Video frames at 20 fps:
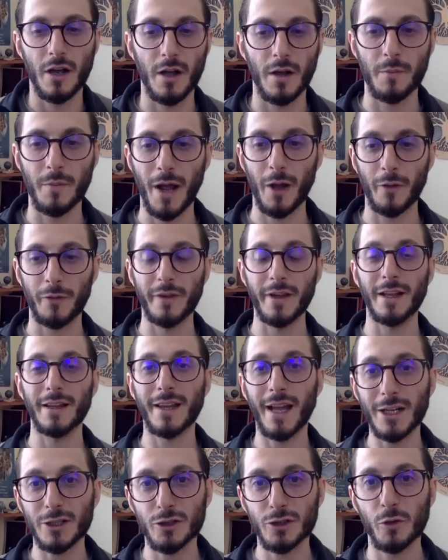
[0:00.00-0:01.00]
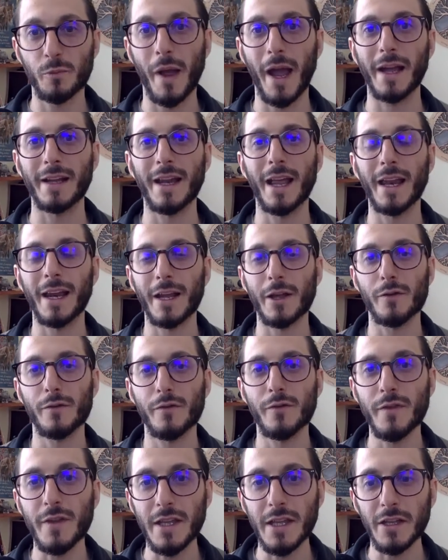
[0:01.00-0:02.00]
about the electromagnetic
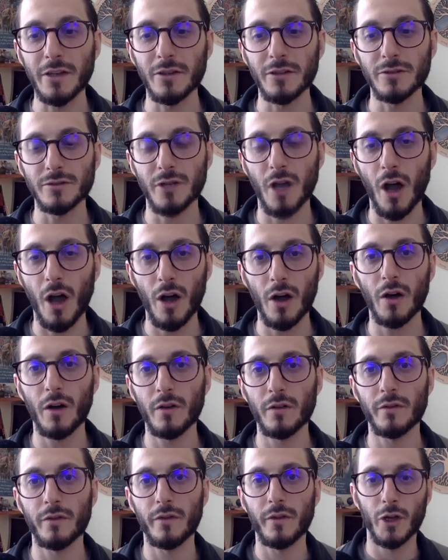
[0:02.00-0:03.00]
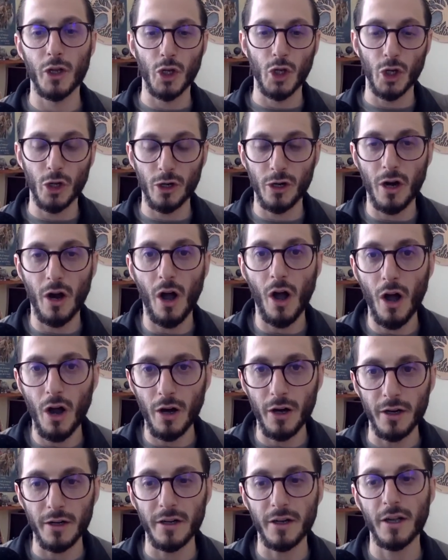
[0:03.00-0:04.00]
field of your
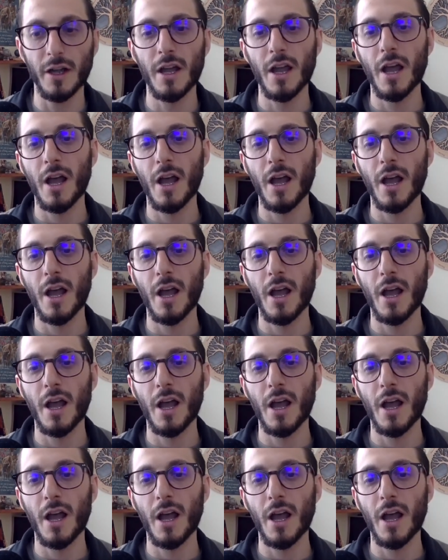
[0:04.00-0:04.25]
heart.